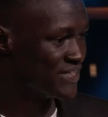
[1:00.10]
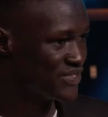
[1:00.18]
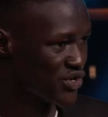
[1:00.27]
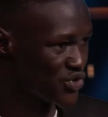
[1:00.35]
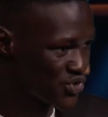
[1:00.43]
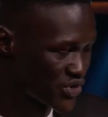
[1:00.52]

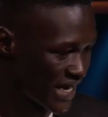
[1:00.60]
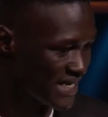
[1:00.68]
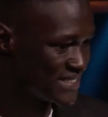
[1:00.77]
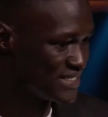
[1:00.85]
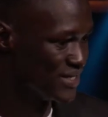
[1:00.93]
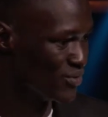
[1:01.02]
the
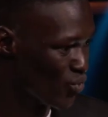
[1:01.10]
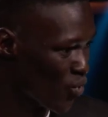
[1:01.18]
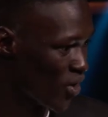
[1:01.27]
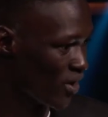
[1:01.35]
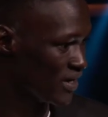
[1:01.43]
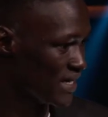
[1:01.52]
reality
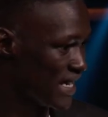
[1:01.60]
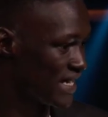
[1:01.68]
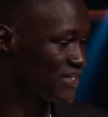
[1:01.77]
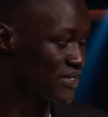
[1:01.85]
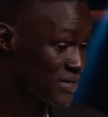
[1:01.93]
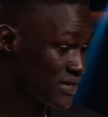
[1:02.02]
wall
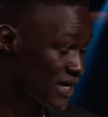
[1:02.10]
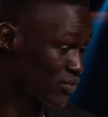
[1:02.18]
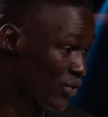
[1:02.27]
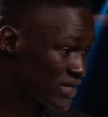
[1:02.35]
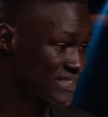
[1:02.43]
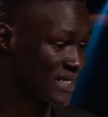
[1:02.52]
and, the,
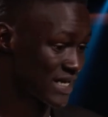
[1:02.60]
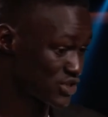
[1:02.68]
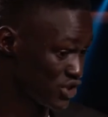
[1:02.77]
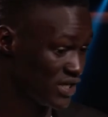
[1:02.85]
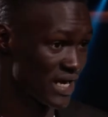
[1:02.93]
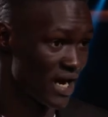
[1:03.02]
and what is
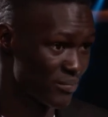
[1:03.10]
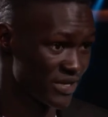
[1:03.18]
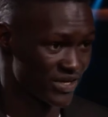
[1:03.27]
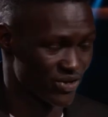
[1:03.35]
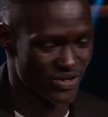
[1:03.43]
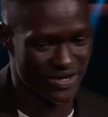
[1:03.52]
actually
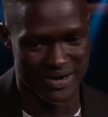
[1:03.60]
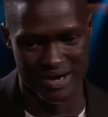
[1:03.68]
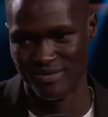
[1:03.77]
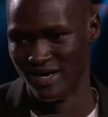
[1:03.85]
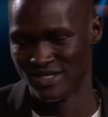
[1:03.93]
happening on the ground.